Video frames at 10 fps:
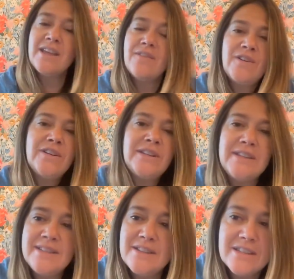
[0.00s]
If your
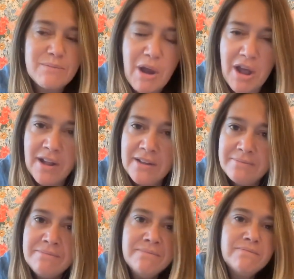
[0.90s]
list is small,
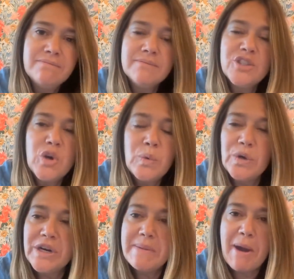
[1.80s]
don't
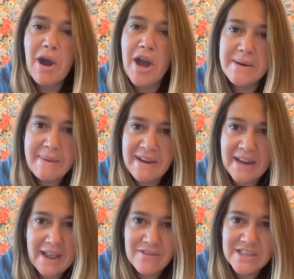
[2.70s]
worry about
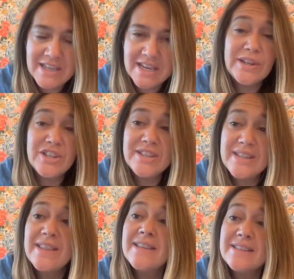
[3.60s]
automating everything. Just
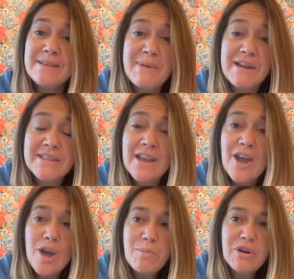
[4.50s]
send these emails.
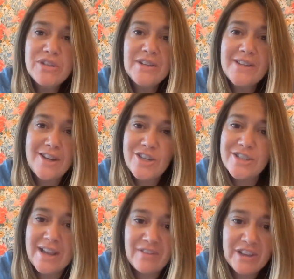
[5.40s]
Personal touch is
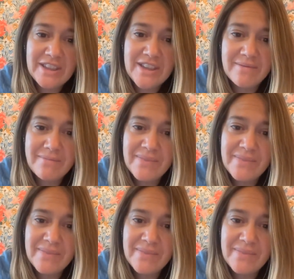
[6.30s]
everything.